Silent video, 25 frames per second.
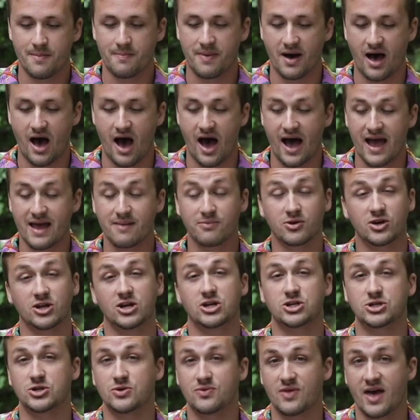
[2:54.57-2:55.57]
But I am going
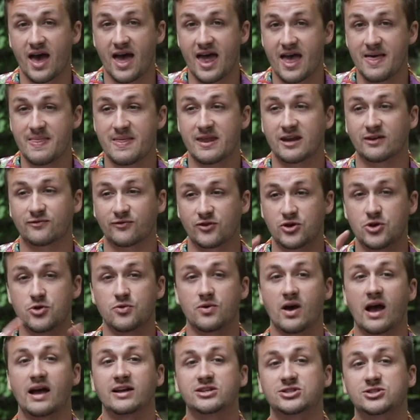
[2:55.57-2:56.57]
to do that. And then if
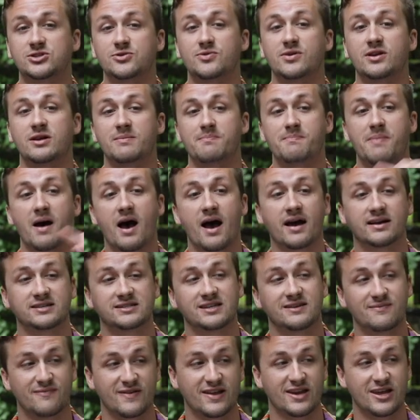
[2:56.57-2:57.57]
you guys do an
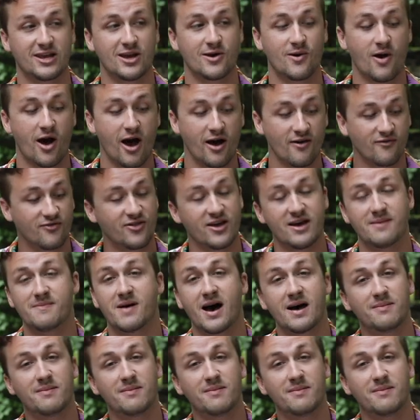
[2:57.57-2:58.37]
unboxing video of them,